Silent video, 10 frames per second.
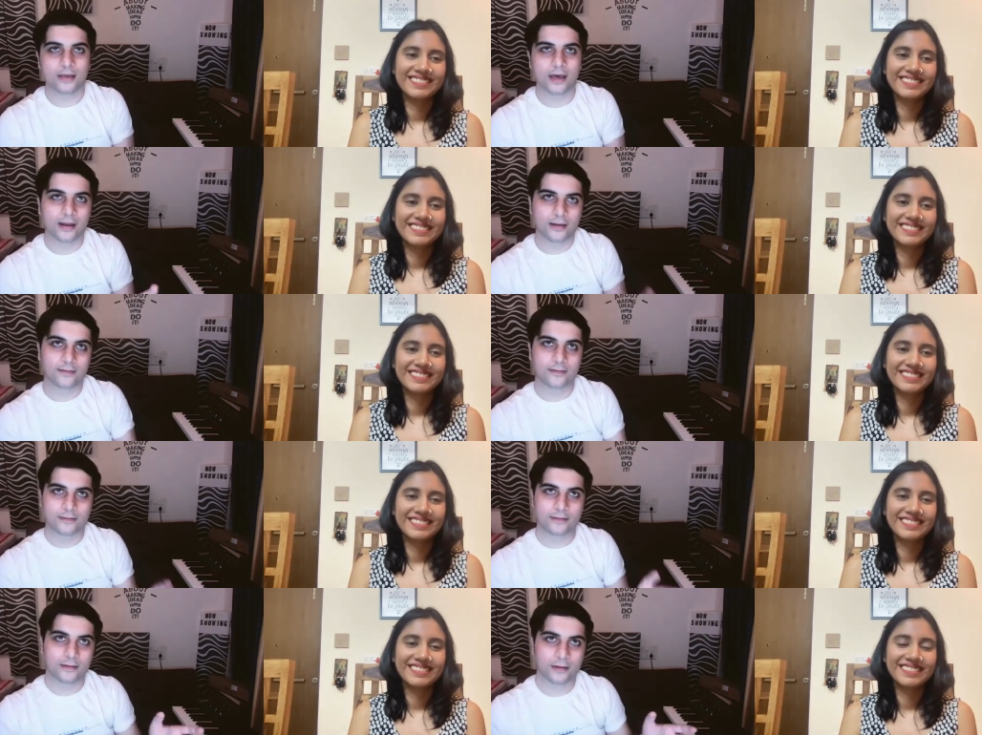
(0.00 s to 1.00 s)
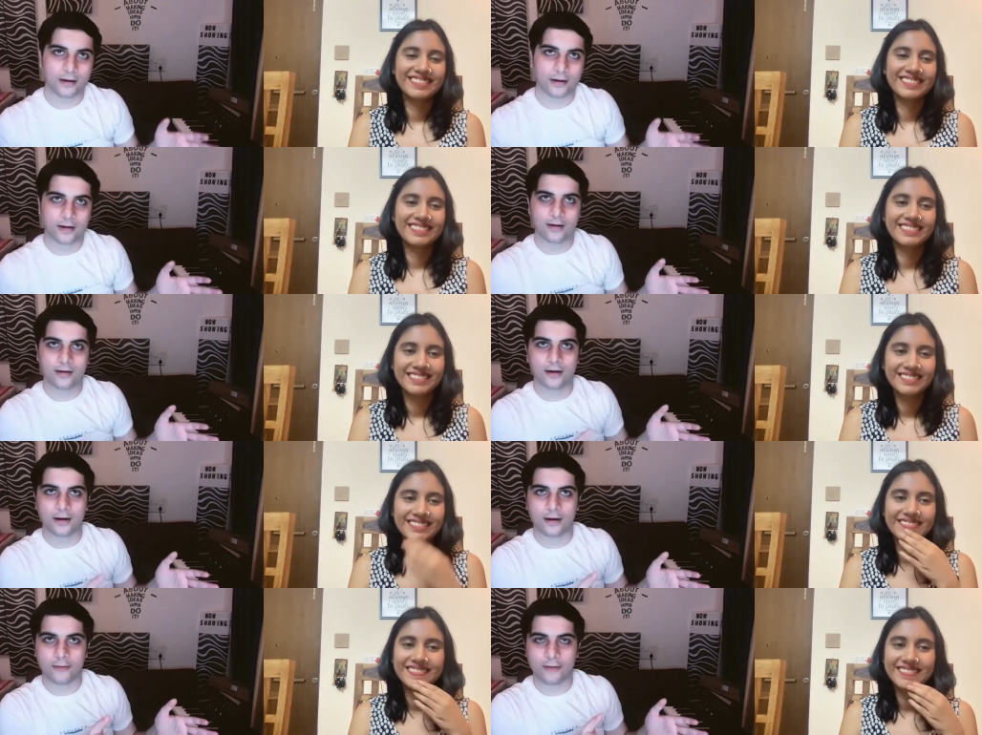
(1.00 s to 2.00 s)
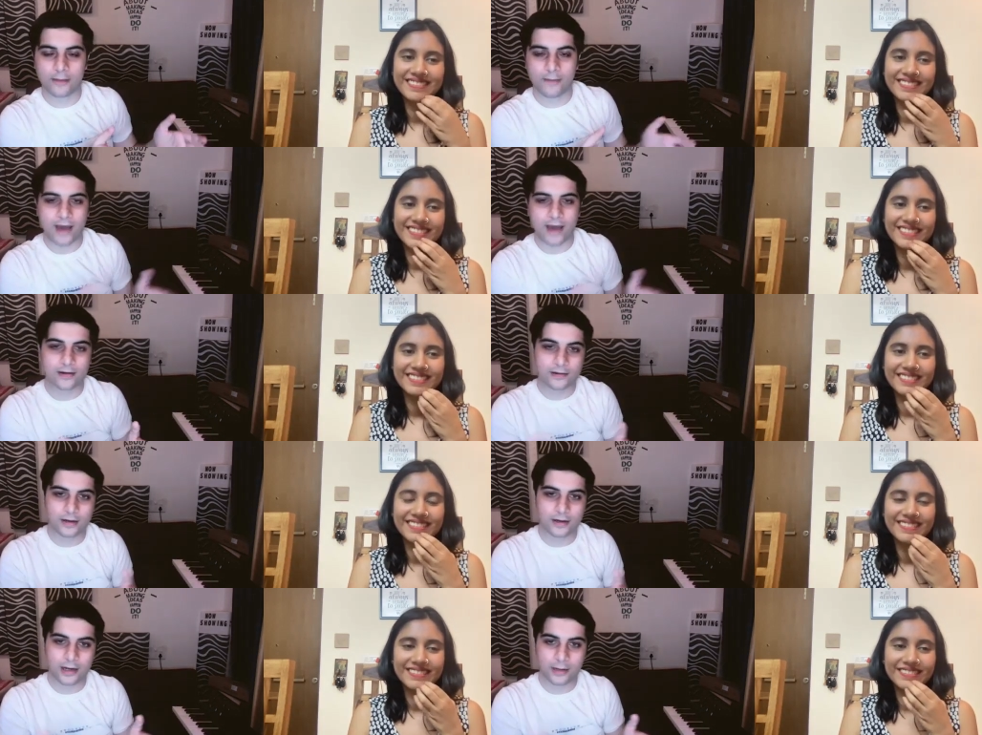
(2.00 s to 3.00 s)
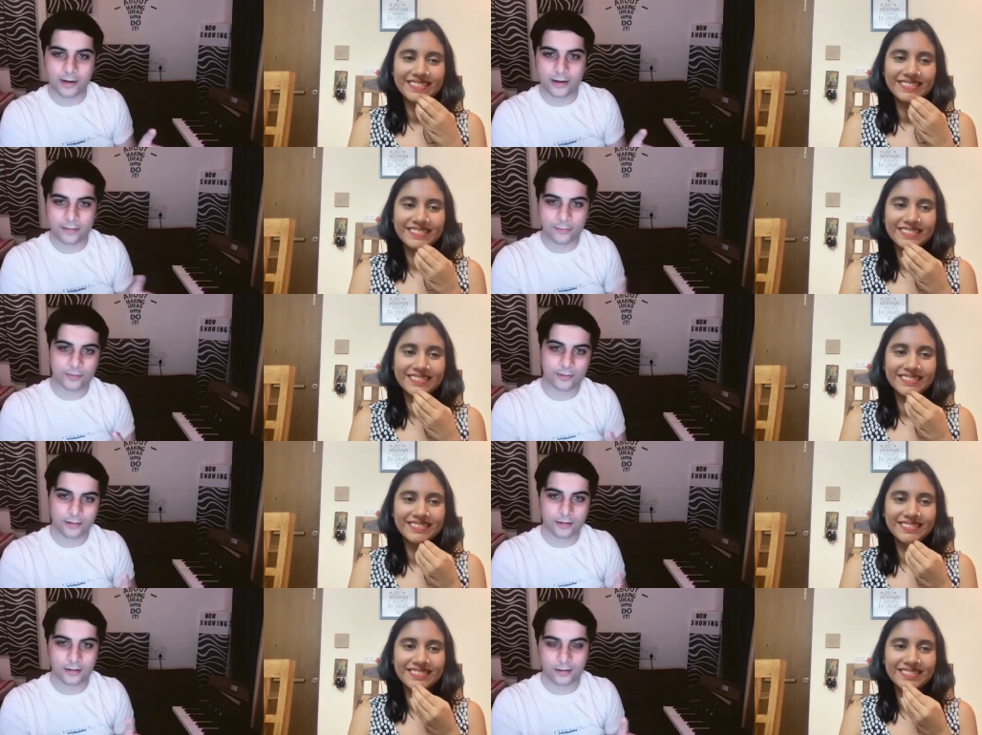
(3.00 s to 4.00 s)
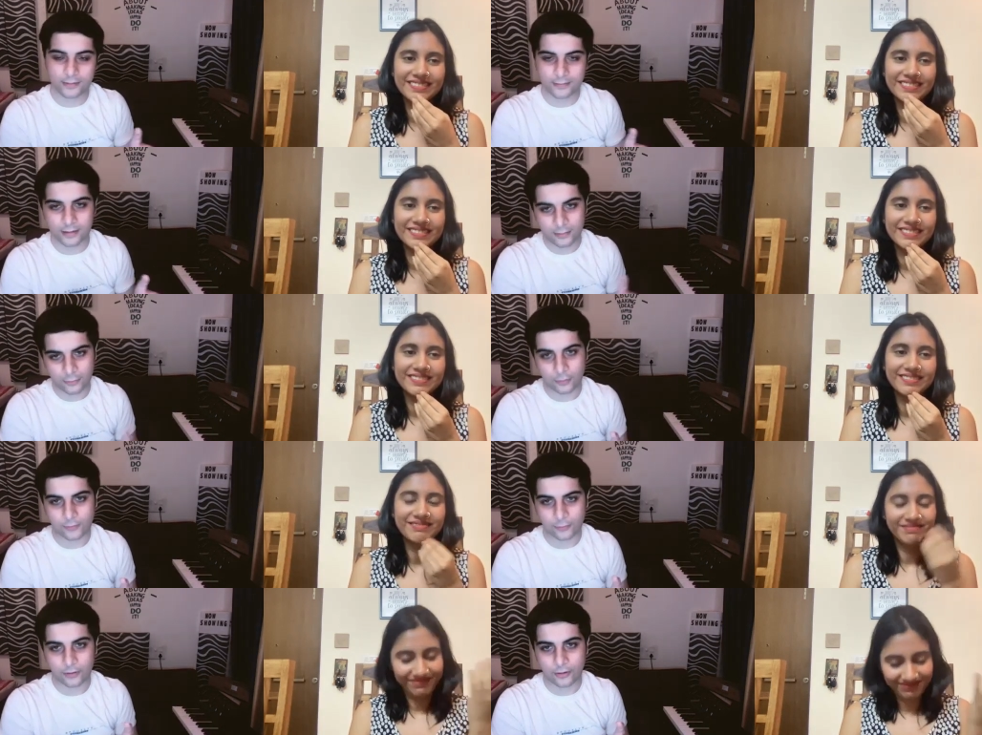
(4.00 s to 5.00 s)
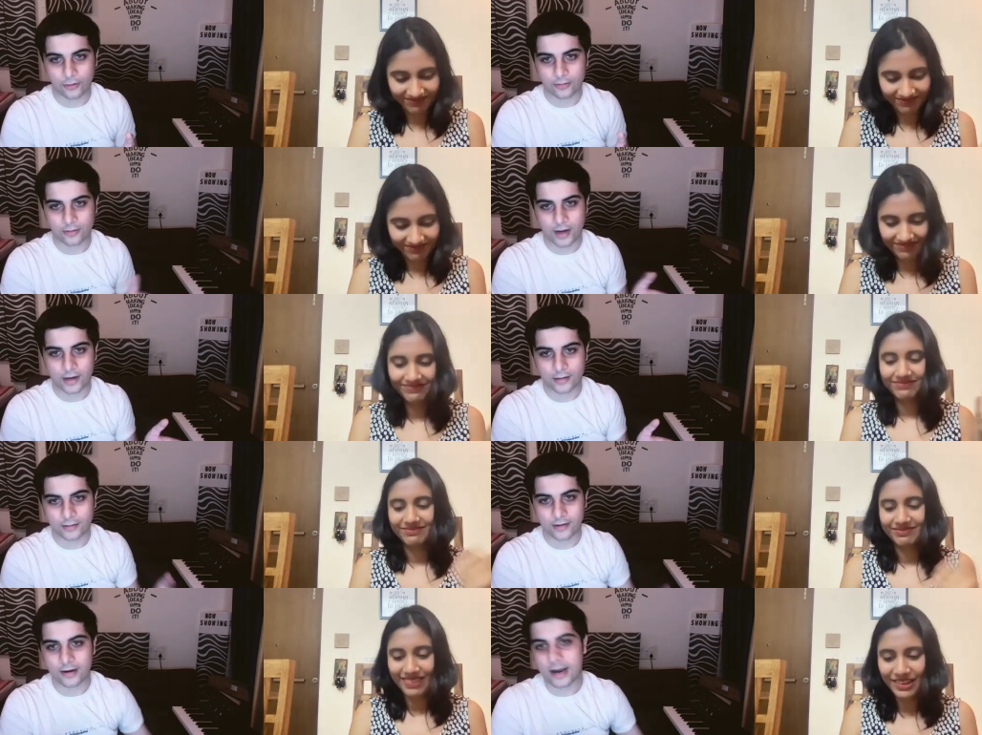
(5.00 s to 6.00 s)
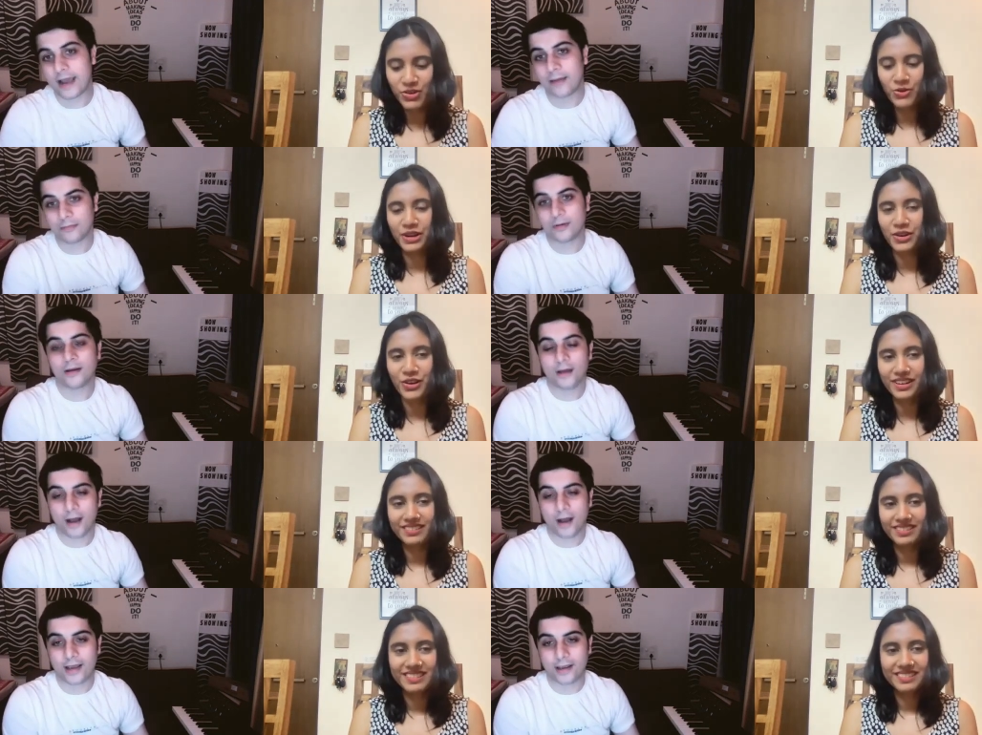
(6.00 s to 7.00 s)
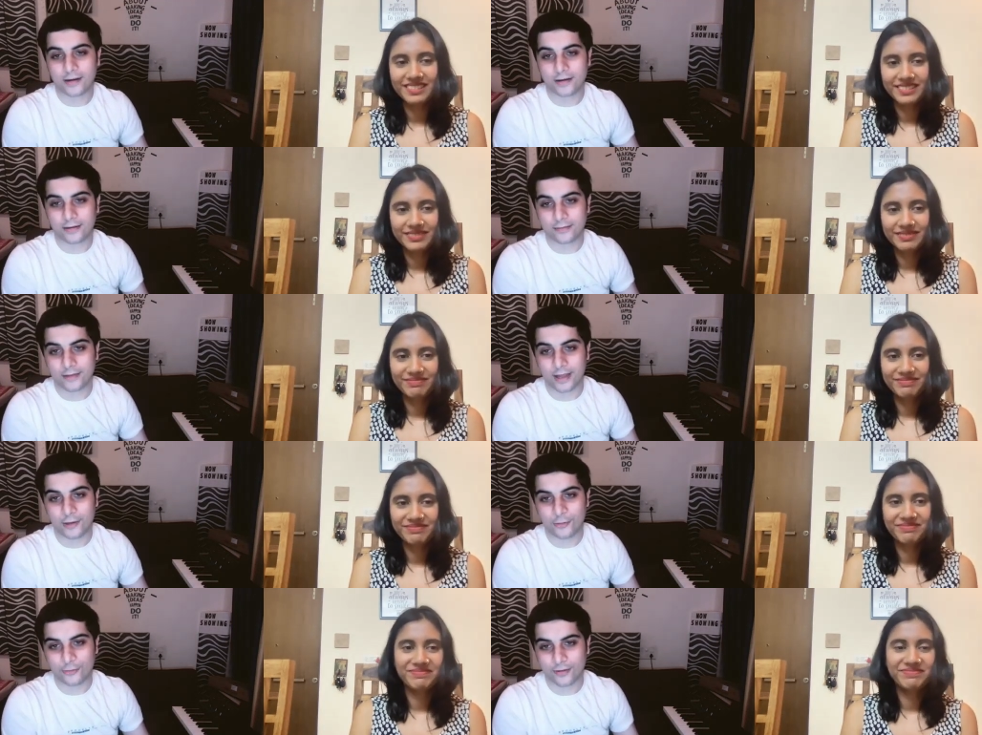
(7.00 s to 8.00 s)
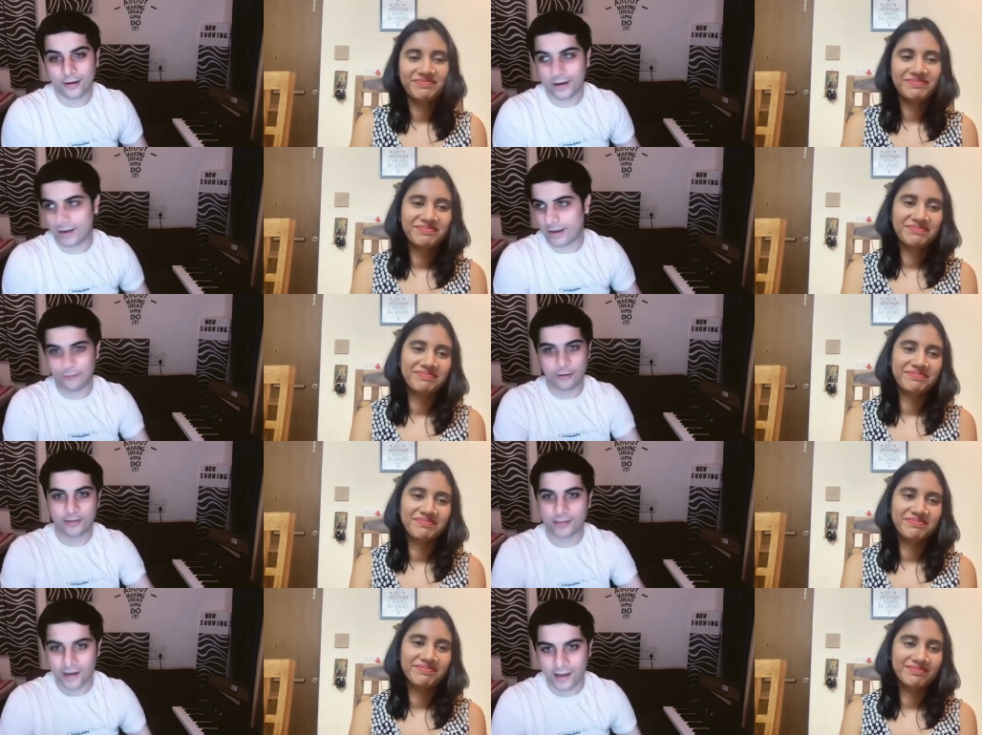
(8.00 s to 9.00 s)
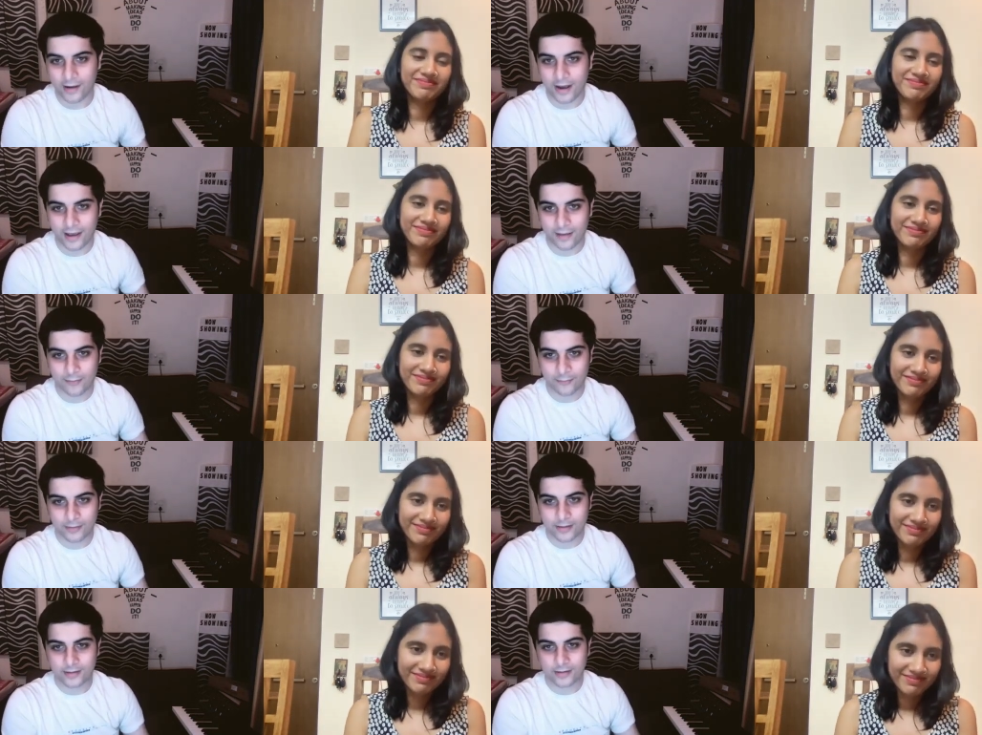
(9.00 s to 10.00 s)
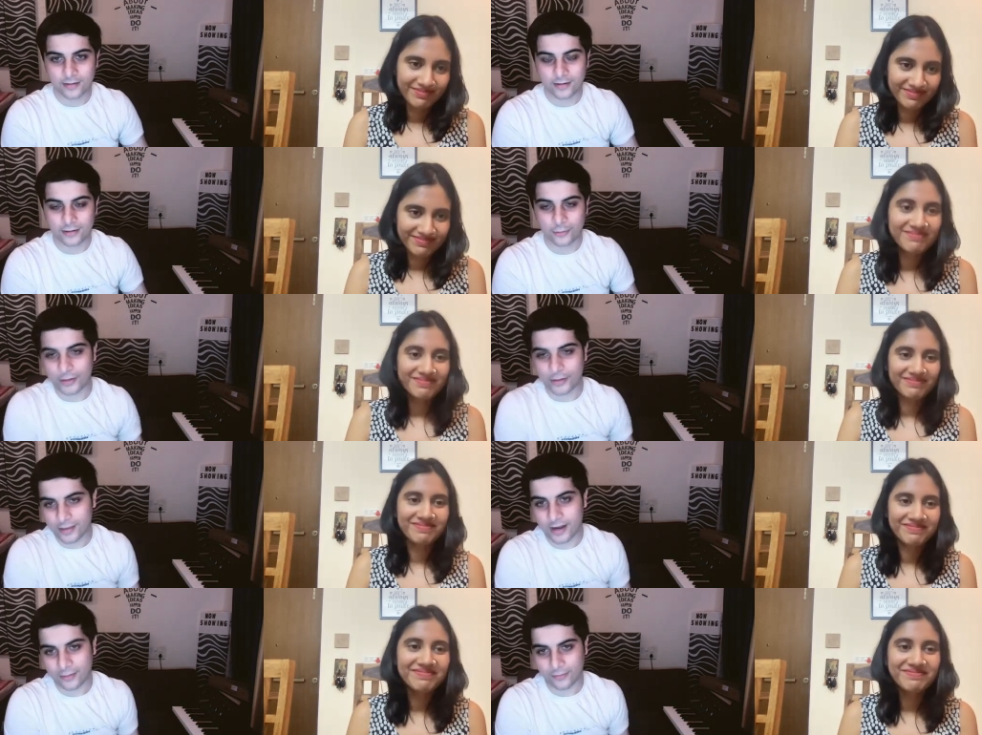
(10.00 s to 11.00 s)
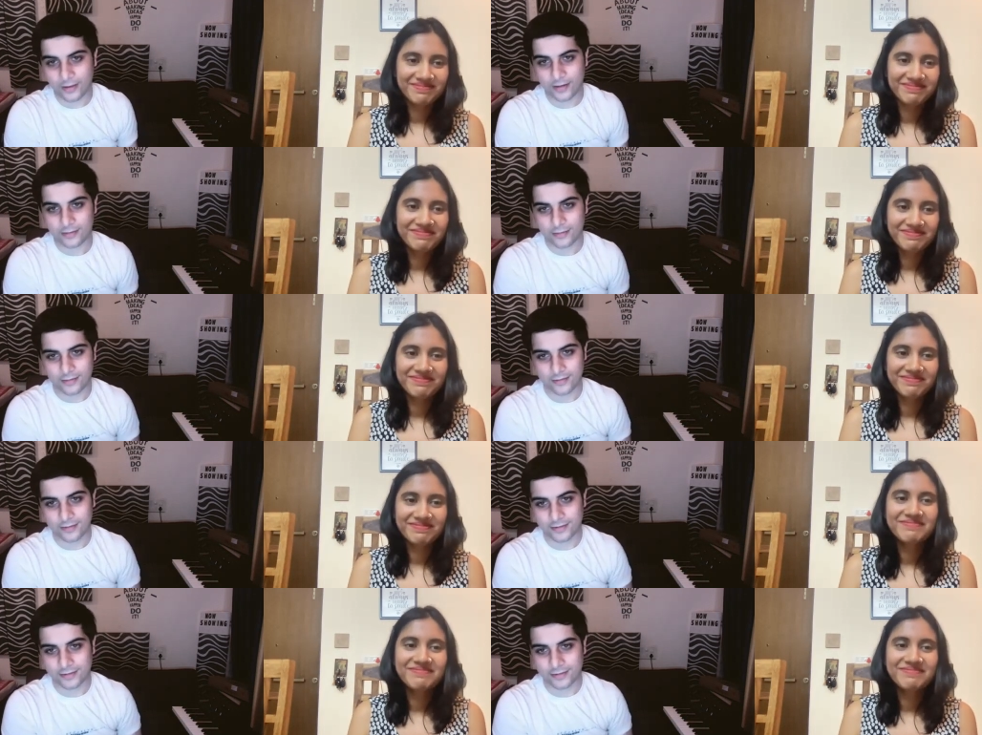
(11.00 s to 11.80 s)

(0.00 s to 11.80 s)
Speaker 1: there is uh, a very parallel independent music uh, scene is also going on, and uh,
Speaker 2: going I on.
Speaker 1: I can tell you and everyone that I, I am uh, doing that as well. Uh,